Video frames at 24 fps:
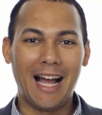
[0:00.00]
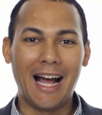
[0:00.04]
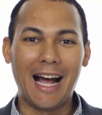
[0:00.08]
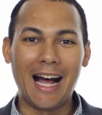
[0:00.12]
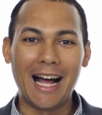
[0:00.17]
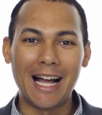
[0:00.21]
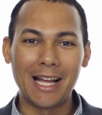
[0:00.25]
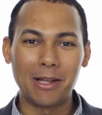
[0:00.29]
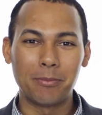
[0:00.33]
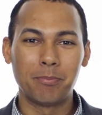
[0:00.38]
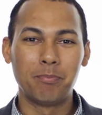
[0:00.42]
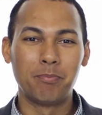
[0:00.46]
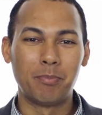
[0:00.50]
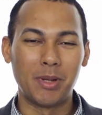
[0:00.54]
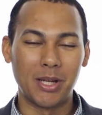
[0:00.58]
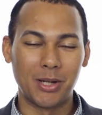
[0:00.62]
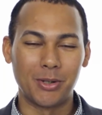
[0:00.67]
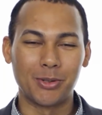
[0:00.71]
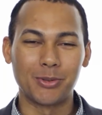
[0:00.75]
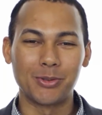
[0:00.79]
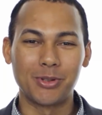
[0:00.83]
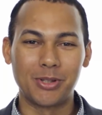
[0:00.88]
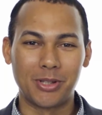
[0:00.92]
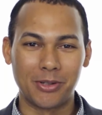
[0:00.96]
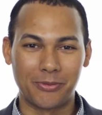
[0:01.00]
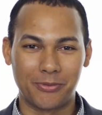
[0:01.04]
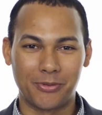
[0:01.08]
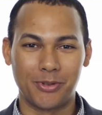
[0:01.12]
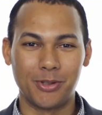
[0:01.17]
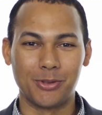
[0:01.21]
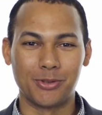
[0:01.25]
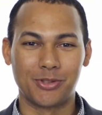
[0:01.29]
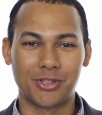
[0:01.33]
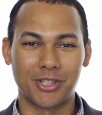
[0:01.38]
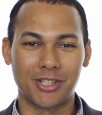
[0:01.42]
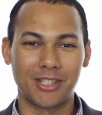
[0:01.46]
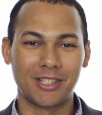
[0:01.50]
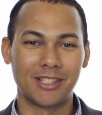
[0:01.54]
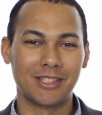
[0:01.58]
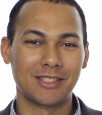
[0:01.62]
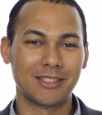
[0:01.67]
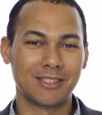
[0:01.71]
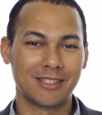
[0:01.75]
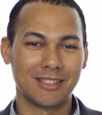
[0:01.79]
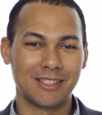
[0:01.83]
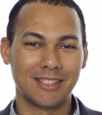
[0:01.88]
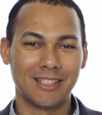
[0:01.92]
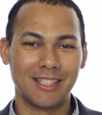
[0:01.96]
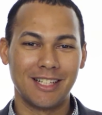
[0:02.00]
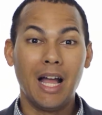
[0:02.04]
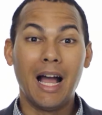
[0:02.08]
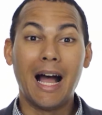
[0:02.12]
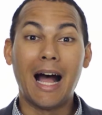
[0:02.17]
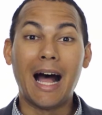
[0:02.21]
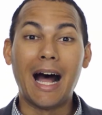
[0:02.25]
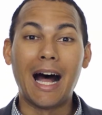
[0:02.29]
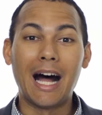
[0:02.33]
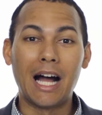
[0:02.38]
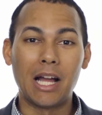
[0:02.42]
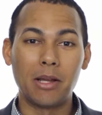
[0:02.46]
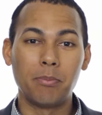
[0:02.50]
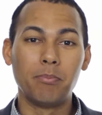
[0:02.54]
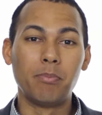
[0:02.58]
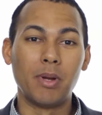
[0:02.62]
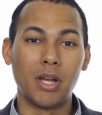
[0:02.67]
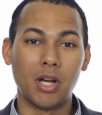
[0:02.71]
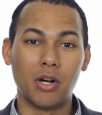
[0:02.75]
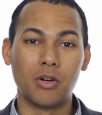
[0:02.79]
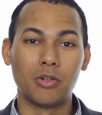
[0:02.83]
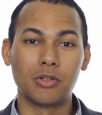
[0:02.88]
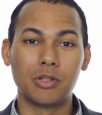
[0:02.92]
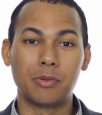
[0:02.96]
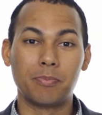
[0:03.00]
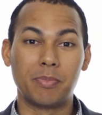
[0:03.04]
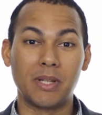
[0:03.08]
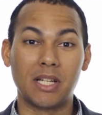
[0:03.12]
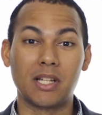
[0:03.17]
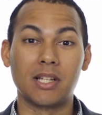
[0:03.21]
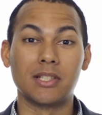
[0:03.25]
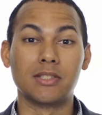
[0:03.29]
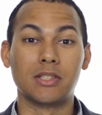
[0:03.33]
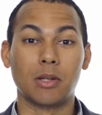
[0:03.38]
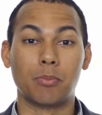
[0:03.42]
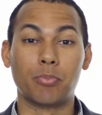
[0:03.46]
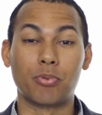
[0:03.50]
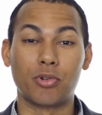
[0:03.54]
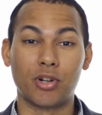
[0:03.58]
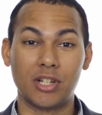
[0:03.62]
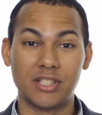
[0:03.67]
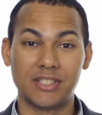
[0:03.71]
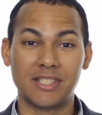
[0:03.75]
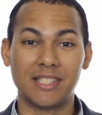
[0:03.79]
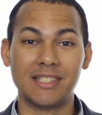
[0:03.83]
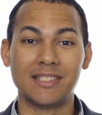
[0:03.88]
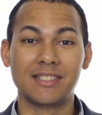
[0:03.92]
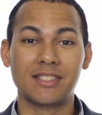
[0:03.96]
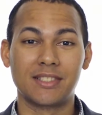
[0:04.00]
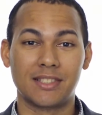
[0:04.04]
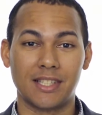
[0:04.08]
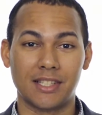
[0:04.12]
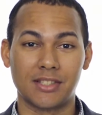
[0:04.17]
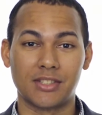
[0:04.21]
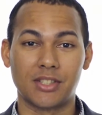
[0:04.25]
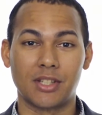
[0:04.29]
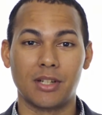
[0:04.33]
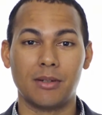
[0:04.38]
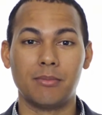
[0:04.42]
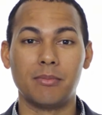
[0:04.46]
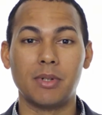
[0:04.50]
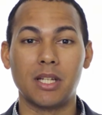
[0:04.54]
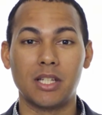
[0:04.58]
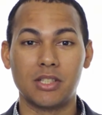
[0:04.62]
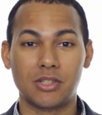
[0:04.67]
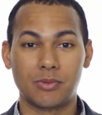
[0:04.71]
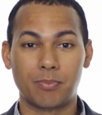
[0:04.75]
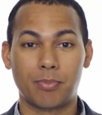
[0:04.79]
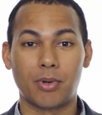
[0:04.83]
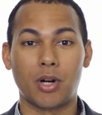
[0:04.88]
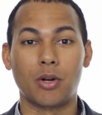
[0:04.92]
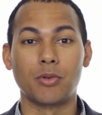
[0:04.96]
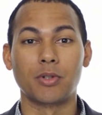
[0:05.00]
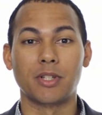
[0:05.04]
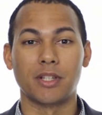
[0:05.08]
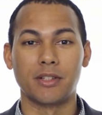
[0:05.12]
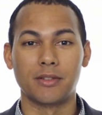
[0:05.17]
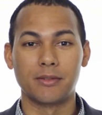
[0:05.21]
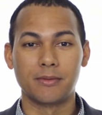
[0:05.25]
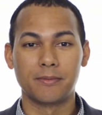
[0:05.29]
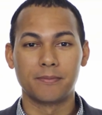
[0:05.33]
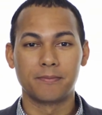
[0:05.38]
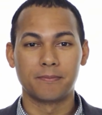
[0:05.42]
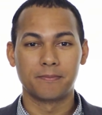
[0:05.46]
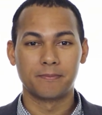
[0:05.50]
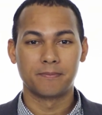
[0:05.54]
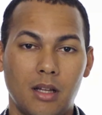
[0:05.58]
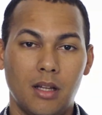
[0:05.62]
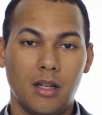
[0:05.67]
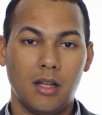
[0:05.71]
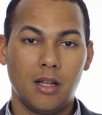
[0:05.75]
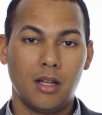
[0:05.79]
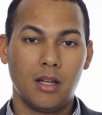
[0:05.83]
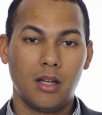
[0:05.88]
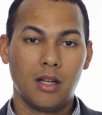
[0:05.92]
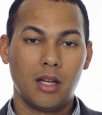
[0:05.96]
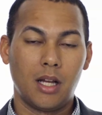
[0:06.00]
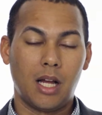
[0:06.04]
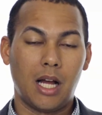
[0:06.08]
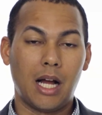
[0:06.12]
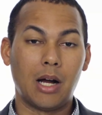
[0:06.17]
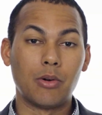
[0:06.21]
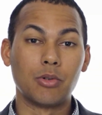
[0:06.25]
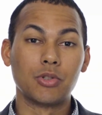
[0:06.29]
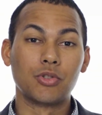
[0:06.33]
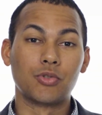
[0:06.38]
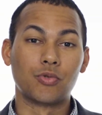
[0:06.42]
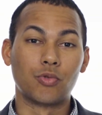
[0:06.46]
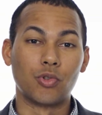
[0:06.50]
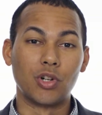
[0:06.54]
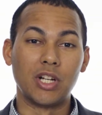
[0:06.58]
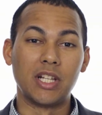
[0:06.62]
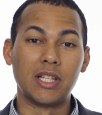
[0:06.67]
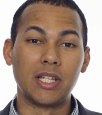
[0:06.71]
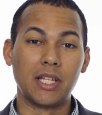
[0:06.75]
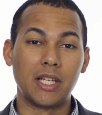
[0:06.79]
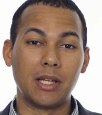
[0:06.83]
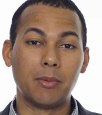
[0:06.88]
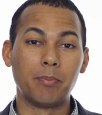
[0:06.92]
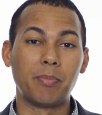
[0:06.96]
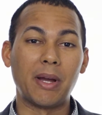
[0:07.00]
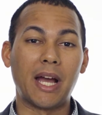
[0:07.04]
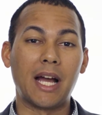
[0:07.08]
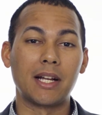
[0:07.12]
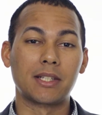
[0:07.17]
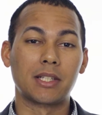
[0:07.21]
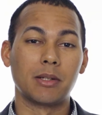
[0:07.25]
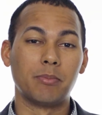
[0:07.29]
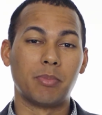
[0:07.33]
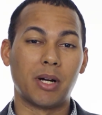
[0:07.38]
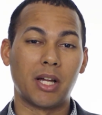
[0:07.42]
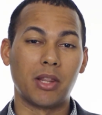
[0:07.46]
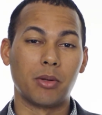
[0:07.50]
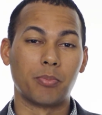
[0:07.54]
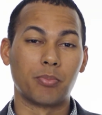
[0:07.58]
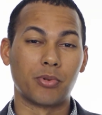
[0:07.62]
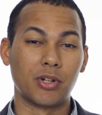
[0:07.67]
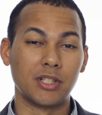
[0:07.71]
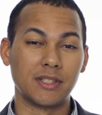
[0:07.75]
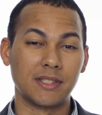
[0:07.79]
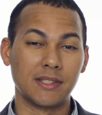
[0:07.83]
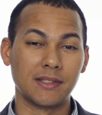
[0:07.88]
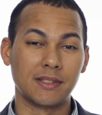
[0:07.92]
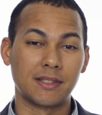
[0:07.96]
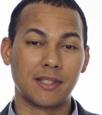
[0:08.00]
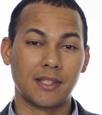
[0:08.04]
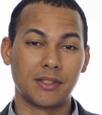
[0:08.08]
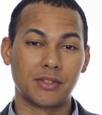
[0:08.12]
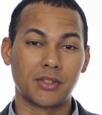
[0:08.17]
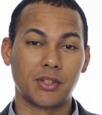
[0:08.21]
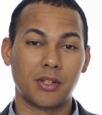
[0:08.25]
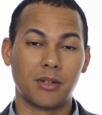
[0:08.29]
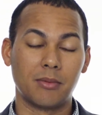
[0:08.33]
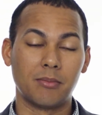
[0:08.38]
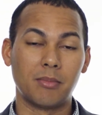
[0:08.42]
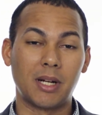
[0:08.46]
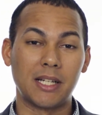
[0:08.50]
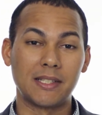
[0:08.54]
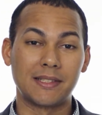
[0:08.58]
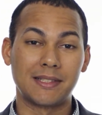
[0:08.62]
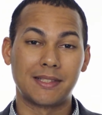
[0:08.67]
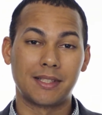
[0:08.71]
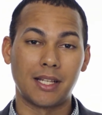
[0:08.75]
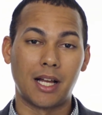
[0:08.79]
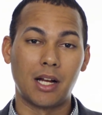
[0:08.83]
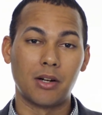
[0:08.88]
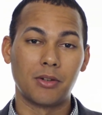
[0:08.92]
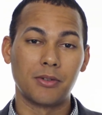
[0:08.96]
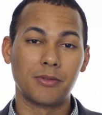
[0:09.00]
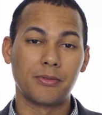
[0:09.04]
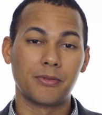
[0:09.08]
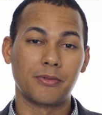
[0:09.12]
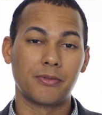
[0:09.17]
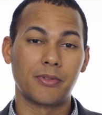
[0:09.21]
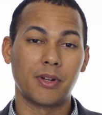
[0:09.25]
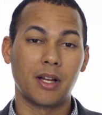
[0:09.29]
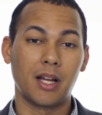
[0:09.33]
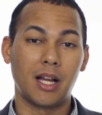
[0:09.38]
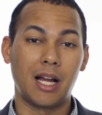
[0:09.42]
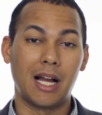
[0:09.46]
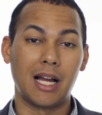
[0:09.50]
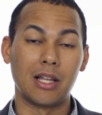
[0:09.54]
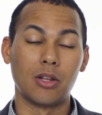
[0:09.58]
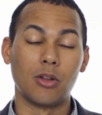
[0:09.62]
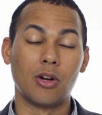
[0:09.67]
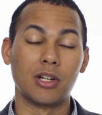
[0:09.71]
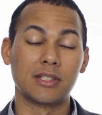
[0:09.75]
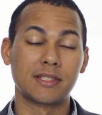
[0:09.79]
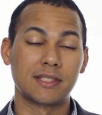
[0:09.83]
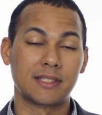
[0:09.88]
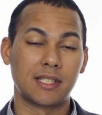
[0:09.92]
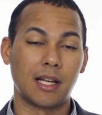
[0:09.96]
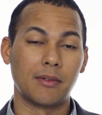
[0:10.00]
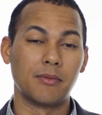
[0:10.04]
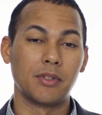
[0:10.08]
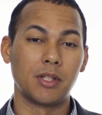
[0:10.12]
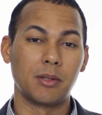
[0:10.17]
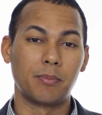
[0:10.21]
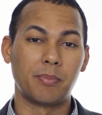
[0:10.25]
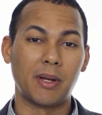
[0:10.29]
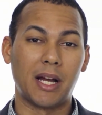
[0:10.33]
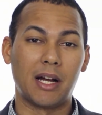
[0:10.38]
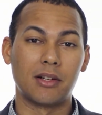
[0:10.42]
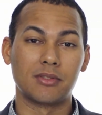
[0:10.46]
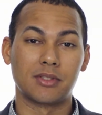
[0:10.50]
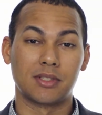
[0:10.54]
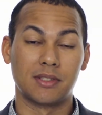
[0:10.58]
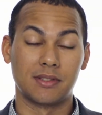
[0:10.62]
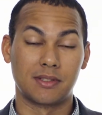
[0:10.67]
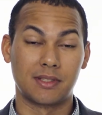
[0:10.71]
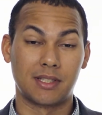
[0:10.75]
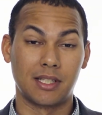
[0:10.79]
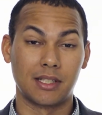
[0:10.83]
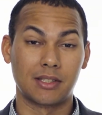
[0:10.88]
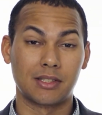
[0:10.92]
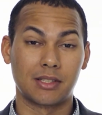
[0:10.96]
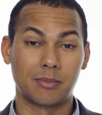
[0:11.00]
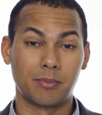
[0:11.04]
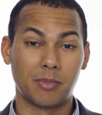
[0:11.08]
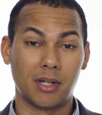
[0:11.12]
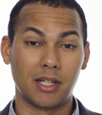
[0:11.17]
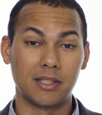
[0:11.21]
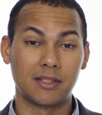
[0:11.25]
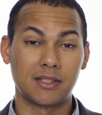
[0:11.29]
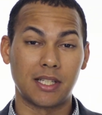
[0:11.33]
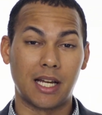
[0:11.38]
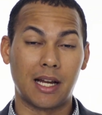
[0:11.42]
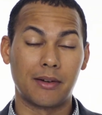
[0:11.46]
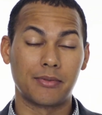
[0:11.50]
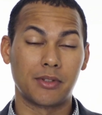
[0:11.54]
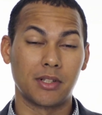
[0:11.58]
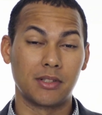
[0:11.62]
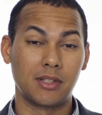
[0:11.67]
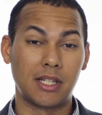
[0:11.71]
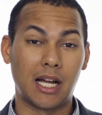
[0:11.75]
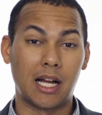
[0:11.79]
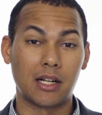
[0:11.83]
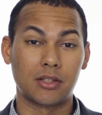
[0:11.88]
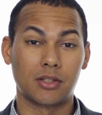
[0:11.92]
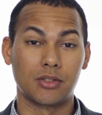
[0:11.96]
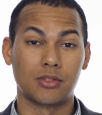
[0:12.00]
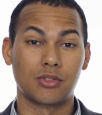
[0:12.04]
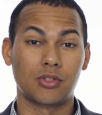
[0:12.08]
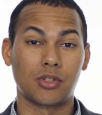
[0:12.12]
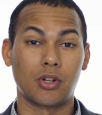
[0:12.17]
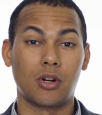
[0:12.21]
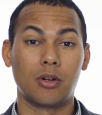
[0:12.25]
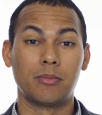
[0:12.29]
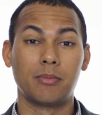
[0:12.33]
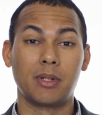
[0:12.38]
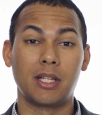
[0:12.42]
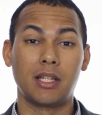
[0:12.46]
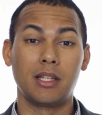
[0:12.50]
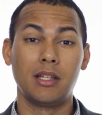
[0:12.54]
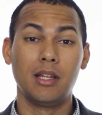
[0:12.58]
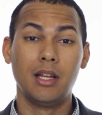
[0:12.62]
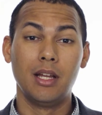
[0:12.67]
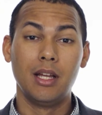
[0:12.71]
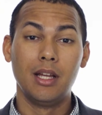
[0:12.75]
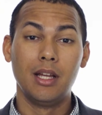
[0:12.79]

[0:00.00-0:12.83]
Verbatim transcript: I build the future. I build because the prison system is broken. I was really impacted by the prison system myself. I lost 70 pounds in six months after doctors told me